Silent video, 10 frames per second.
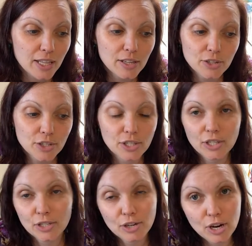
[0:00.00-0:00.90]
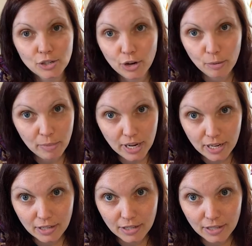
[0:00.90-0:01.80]
There's just a
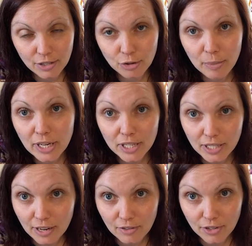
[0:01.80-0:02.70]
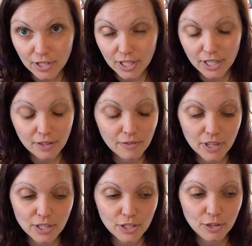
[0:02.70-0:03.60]
tremendous diversity of
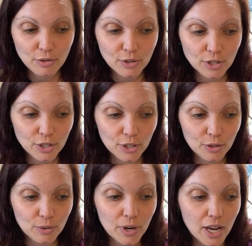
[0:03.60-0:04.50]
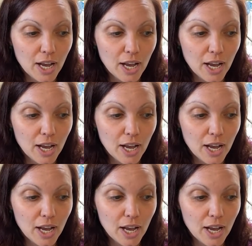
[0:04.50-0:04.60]
things that you can do.